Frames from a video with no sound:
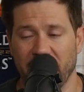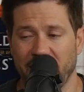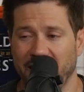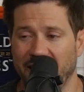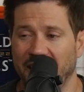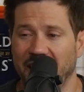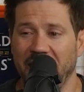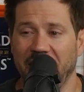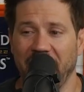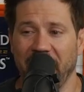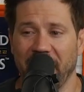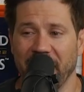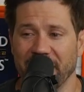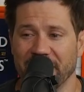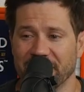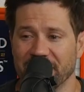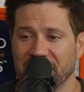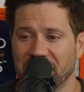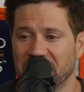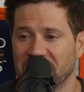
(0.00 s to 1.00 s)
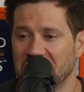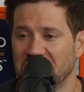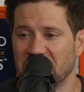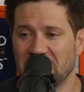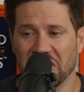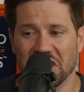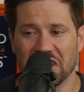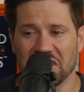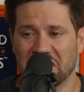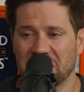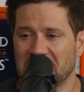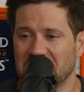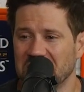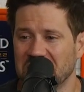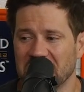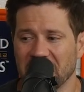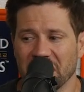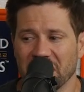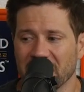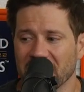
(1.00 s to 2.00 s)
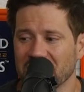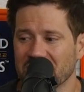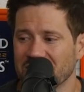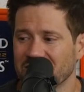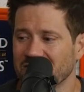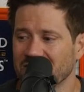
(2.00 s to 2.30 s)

and just didn't,